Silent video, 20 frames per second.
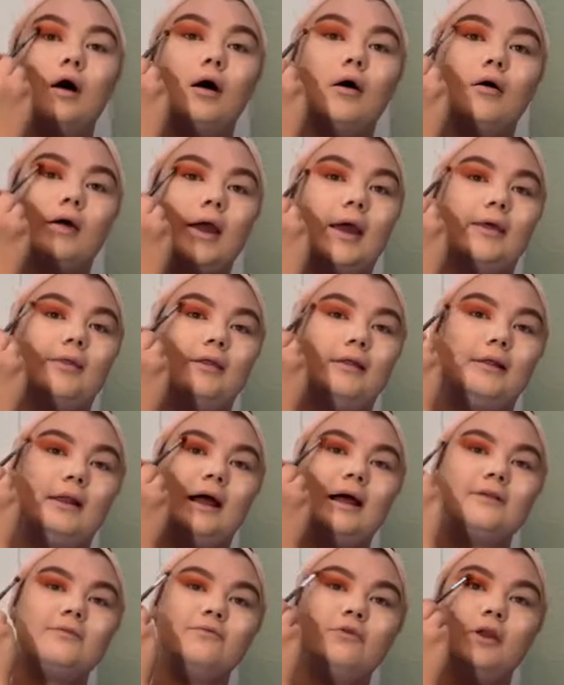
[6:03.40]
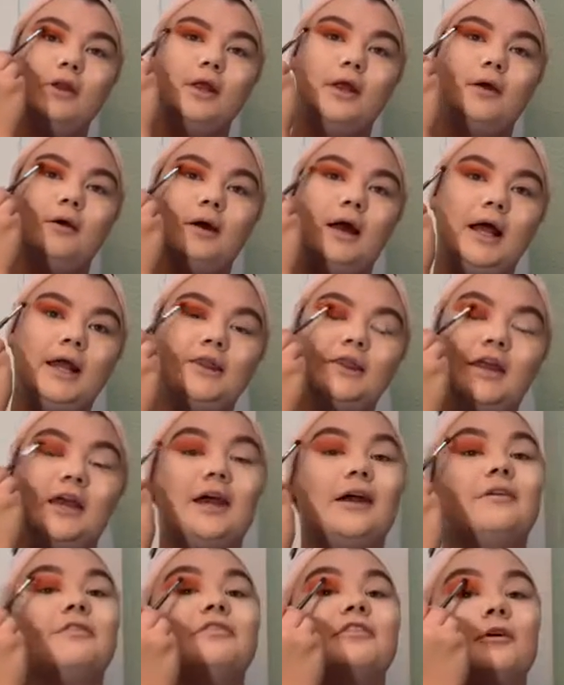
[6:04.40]
the last video I think
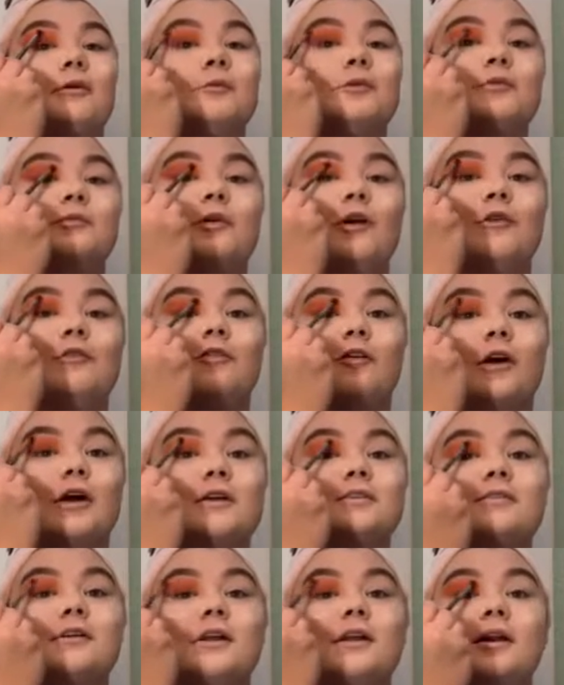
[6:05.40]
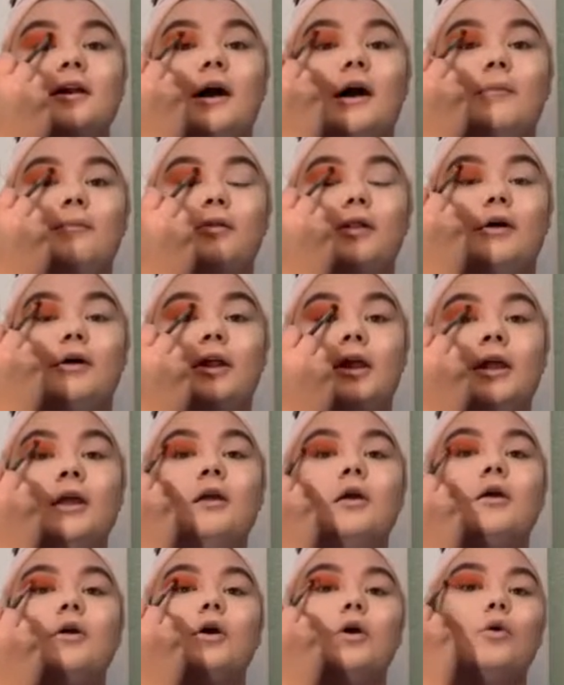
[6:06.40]
I filmed before I started uploading
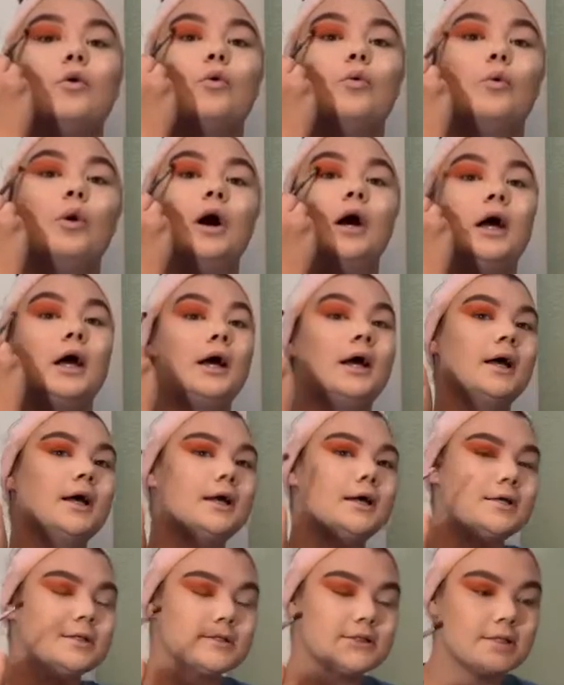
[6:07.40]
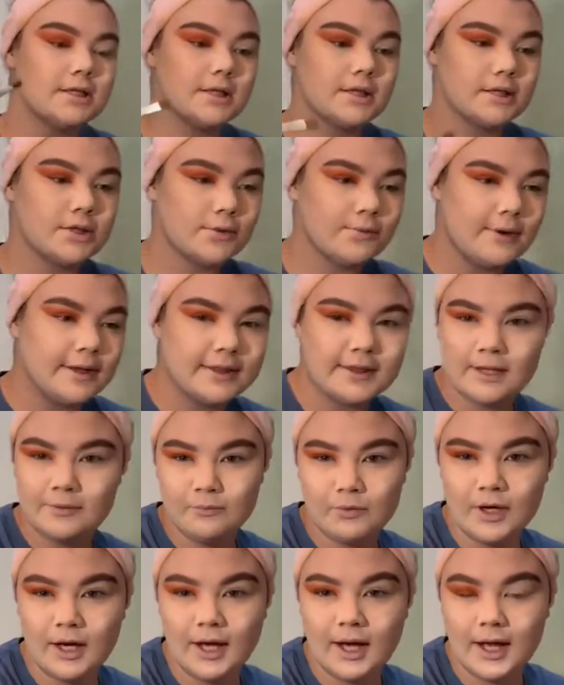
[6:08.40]
was the one that
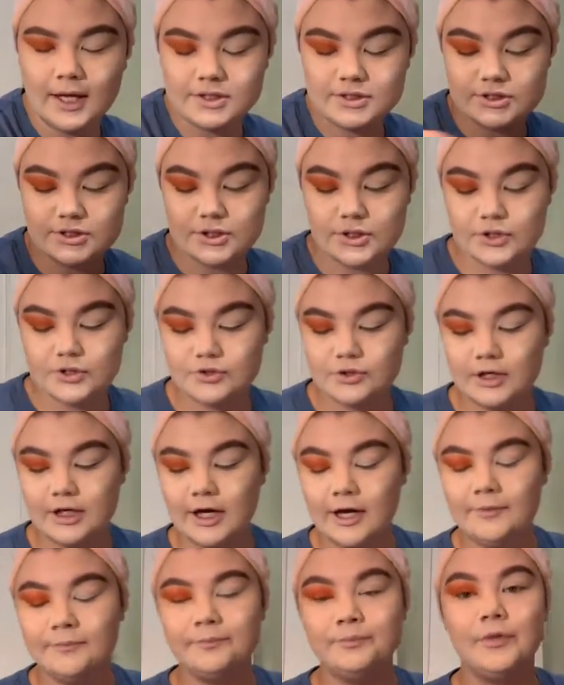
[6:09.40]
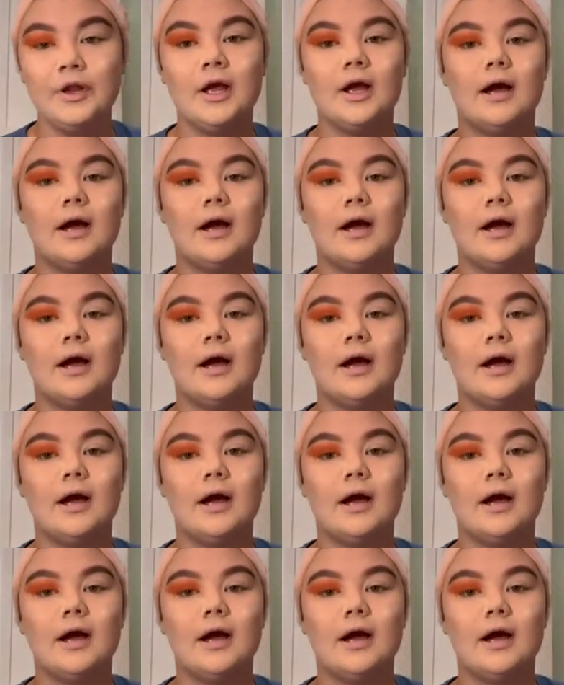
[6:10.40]
when I had surgery on.